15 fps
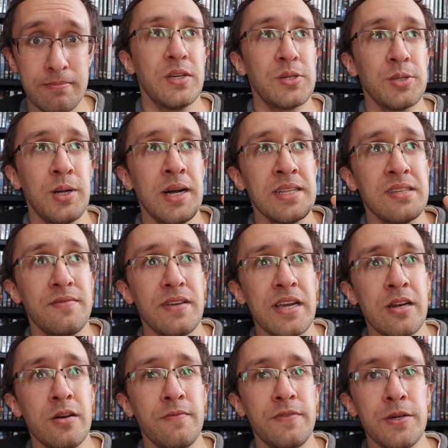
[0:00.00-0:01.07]
There's lots of
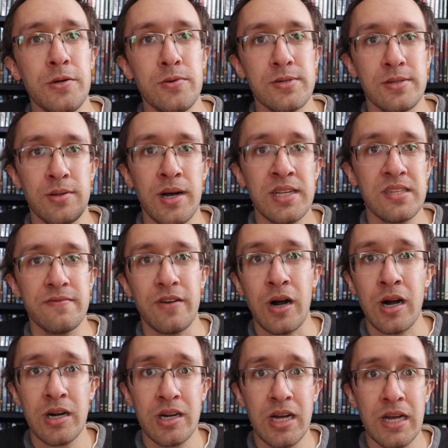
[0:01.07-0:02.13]
interviews, lots of
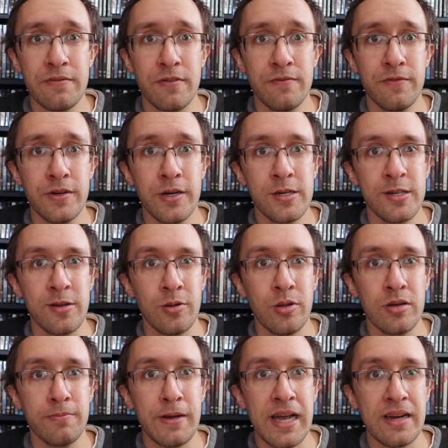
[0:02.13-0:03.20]
archival footage to
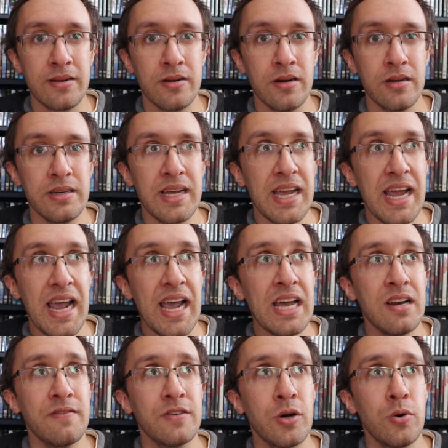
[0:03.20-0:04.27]
look back on,
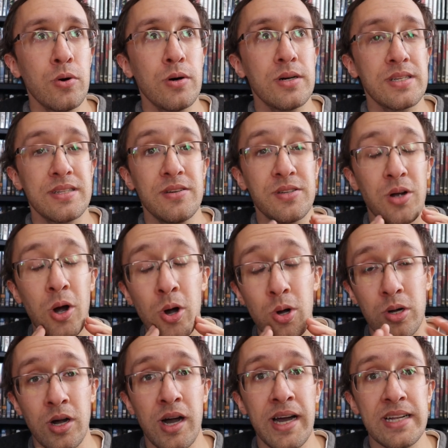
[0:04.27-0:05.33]
and of course, there's
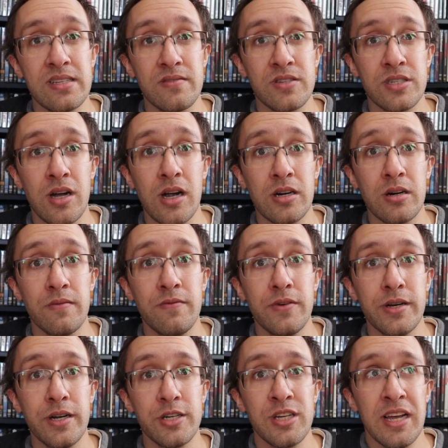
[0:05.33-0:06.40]
all kinds of soccer
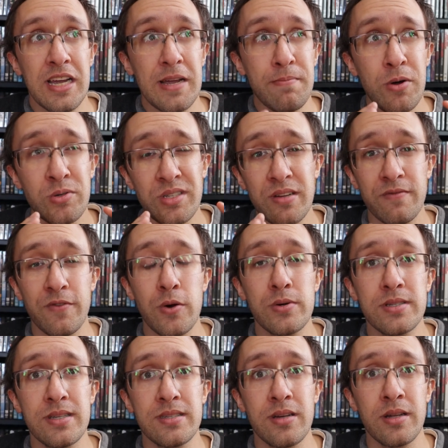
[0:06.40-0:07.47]
footage. It mostly
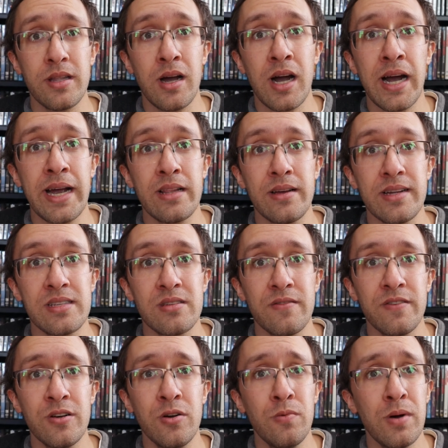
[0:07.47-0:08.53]
focuses on the highlights, so
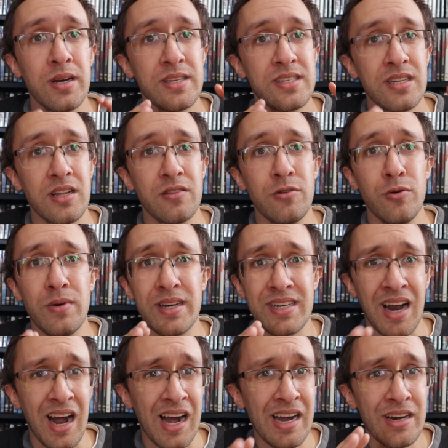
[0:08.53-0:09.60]
if you don't want to sit through
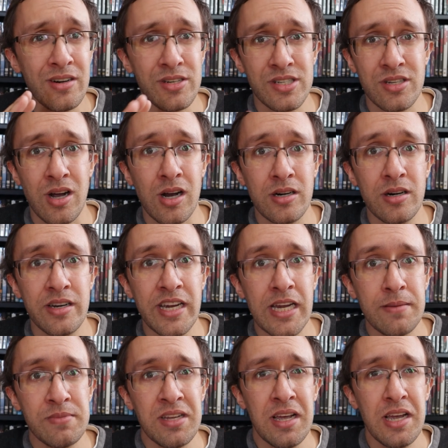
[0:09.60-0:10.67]
entire soccer
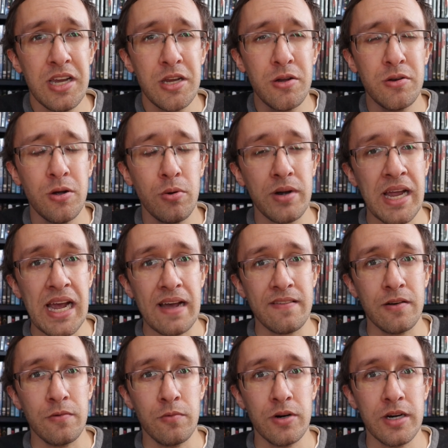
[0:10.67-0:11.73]
games, you don't
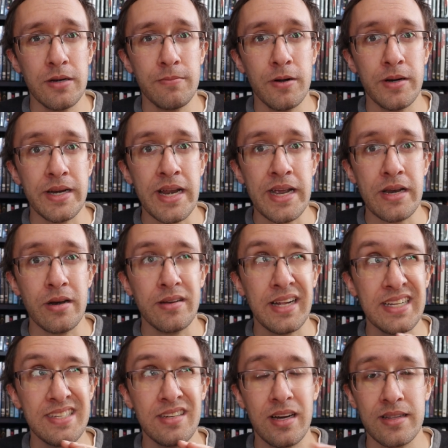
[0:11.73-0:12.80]
have to worry about it here.
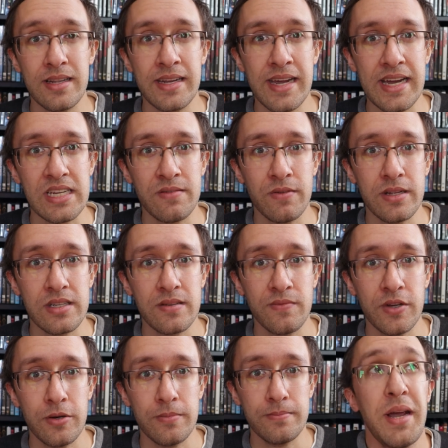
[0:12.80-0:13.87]
That's not the case for this
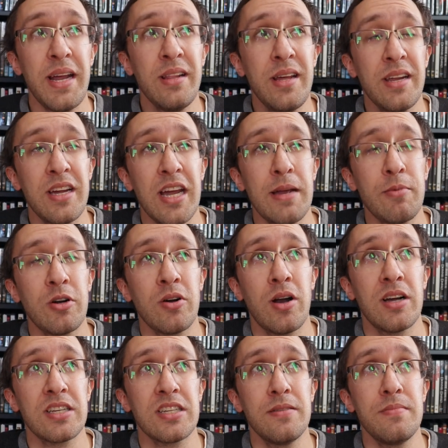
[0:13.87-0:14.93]
film. Pele came
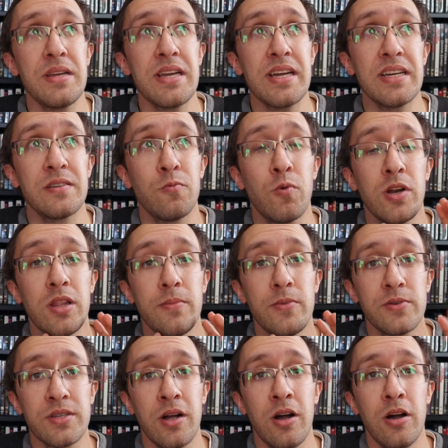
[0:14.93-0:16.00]
across to me as one of the
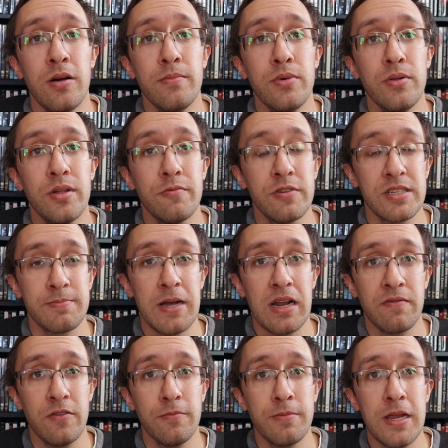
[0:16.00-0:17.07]
most humble and
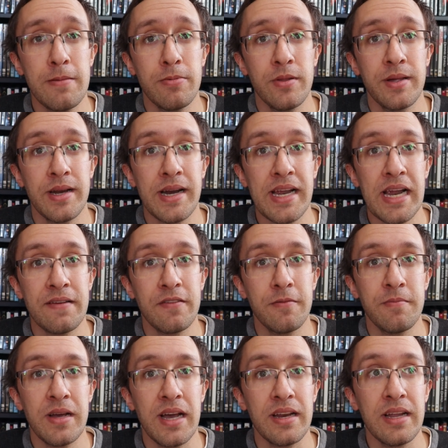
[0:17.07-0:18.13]
respectful people that I ever
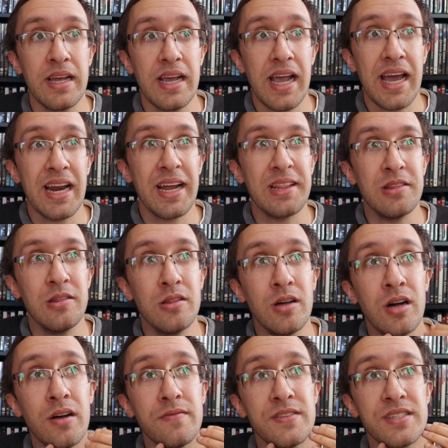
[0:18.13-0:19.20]
met, and I
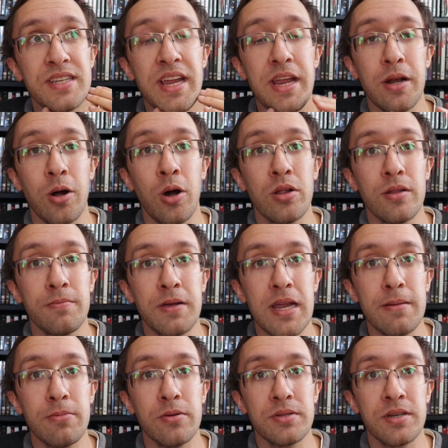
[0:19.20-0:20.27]
loved seeing all the
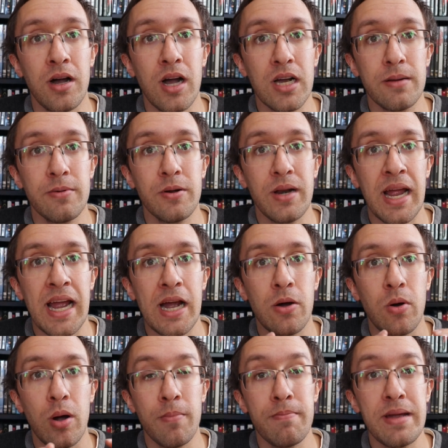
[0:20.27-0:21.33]
people talk about
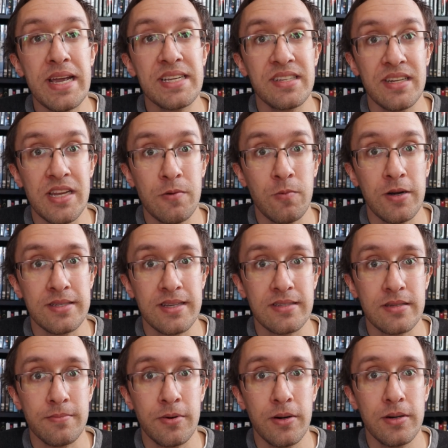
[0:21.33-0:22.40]
how amazing he was
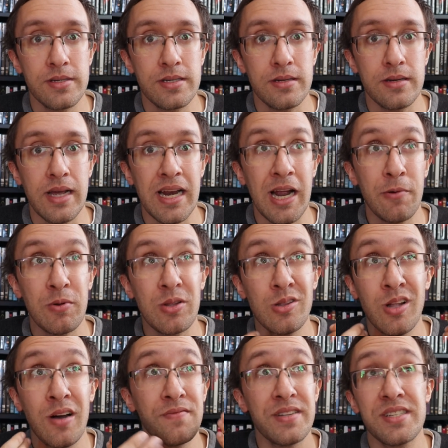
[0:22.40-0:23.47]
as a person, and I would
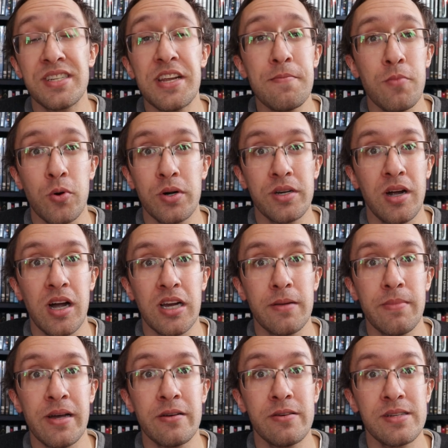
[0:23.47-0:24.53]
love to see more
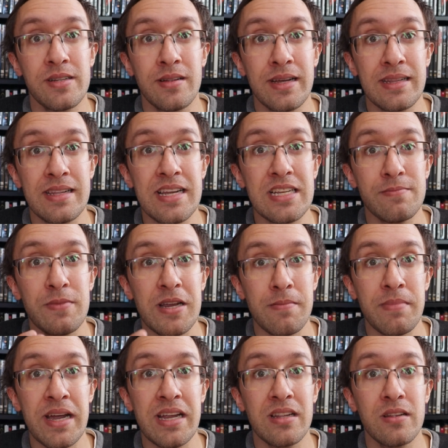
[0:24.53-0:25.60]
documentaries like these
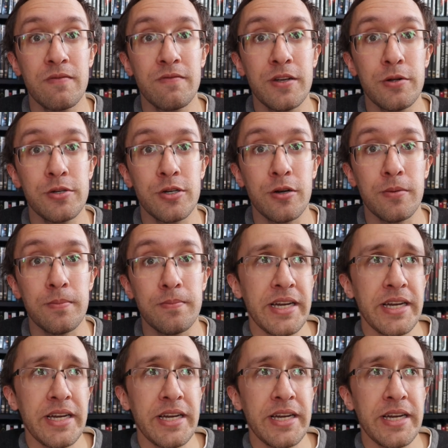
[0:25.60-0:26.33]
being made in the future.